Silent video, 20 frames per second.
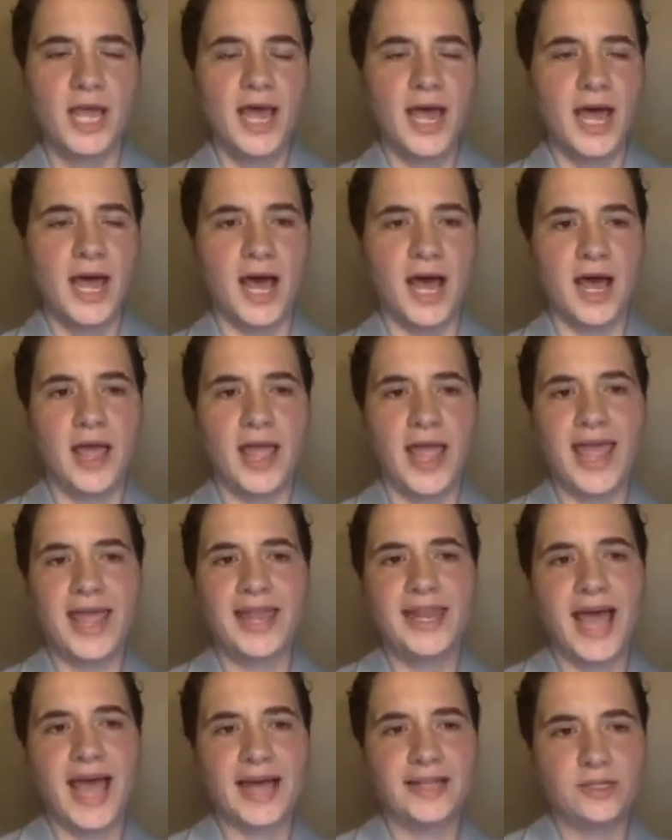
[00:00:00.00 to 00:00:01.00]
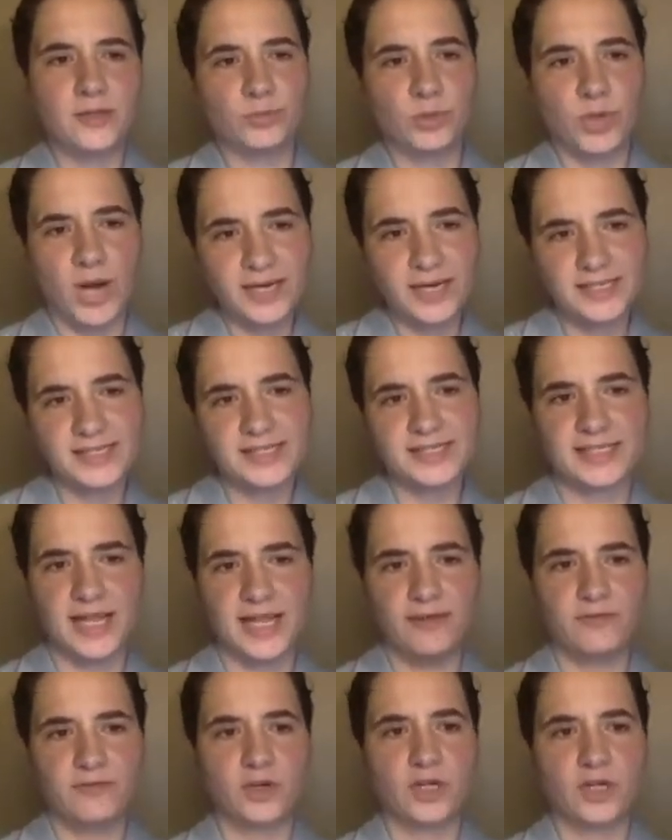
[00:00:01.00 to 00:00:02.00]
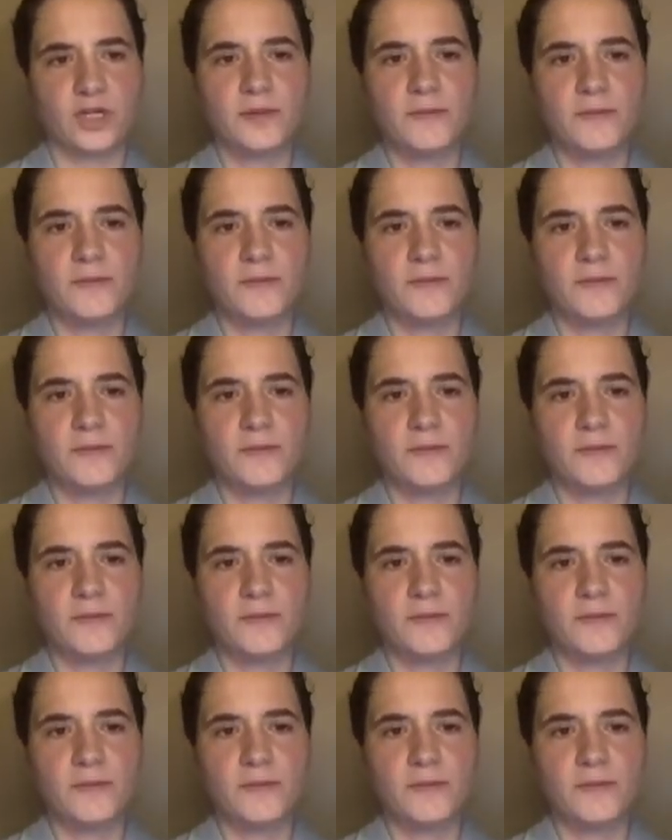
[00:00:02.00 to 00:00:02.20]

And at the practice level,